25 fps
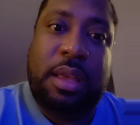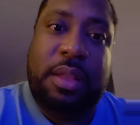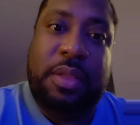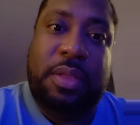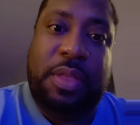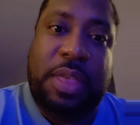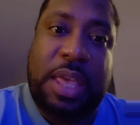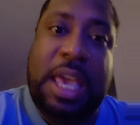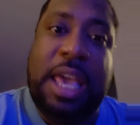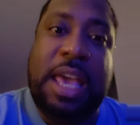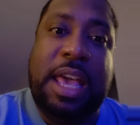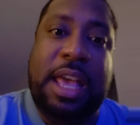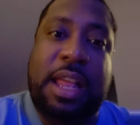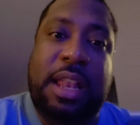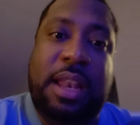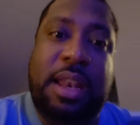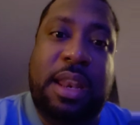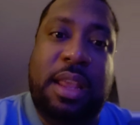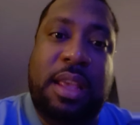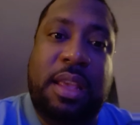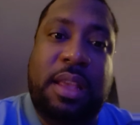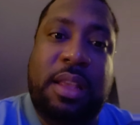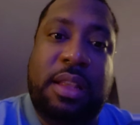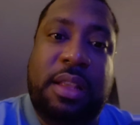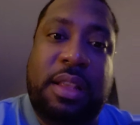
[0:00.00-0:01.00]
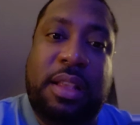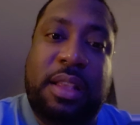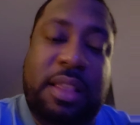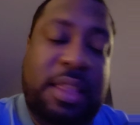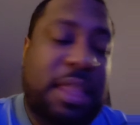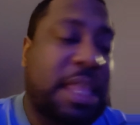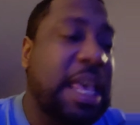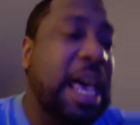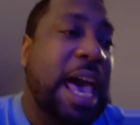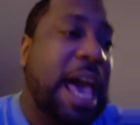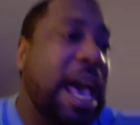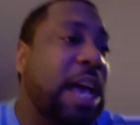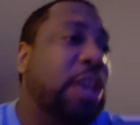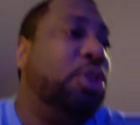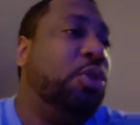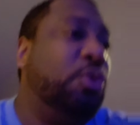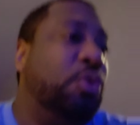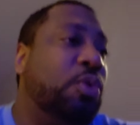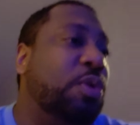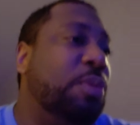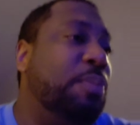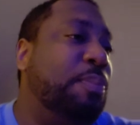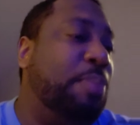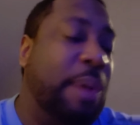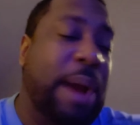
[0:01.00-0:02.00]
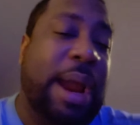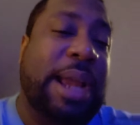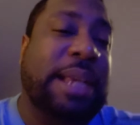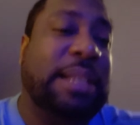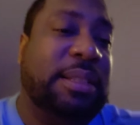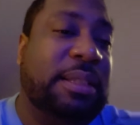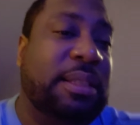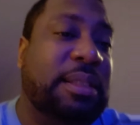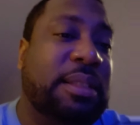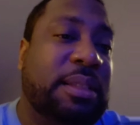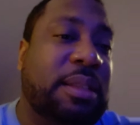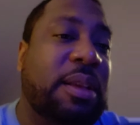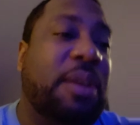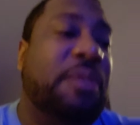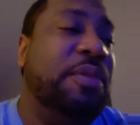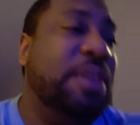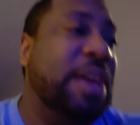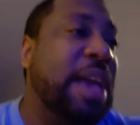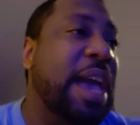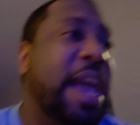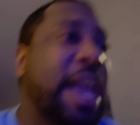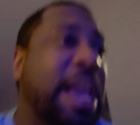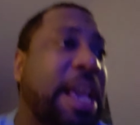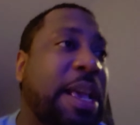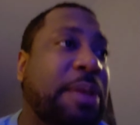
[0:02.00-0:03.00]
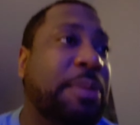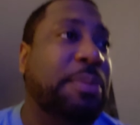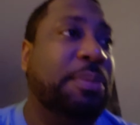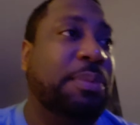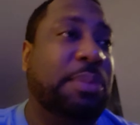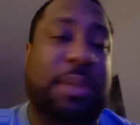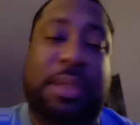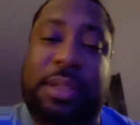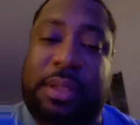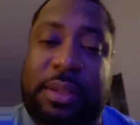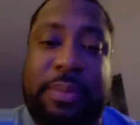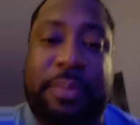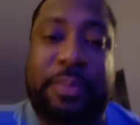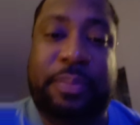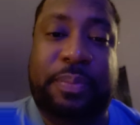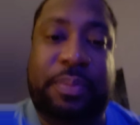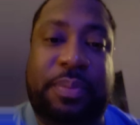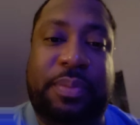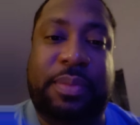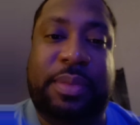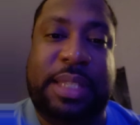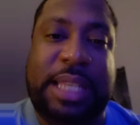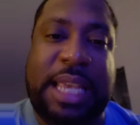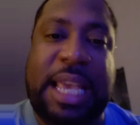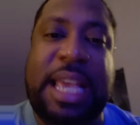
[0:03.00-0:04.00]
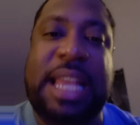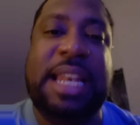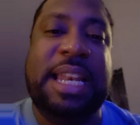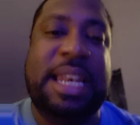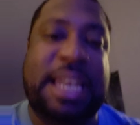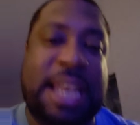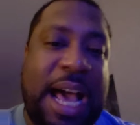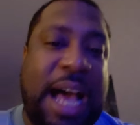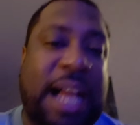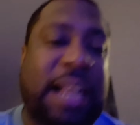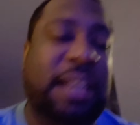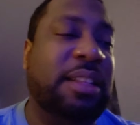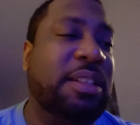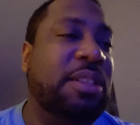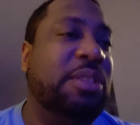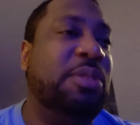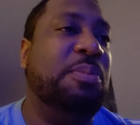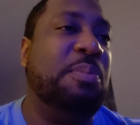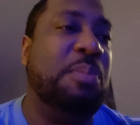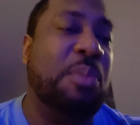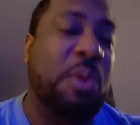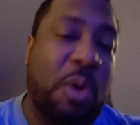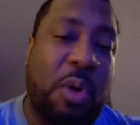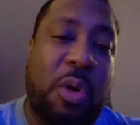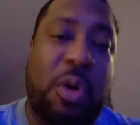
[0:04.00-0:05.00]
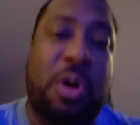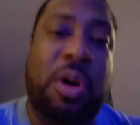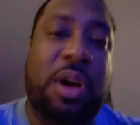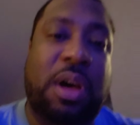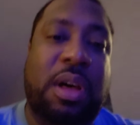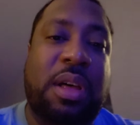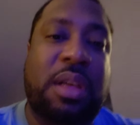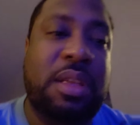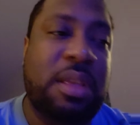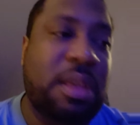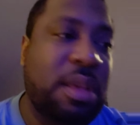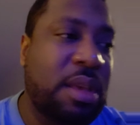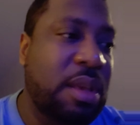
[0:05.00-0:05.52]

then the actual prices of games, $10 more,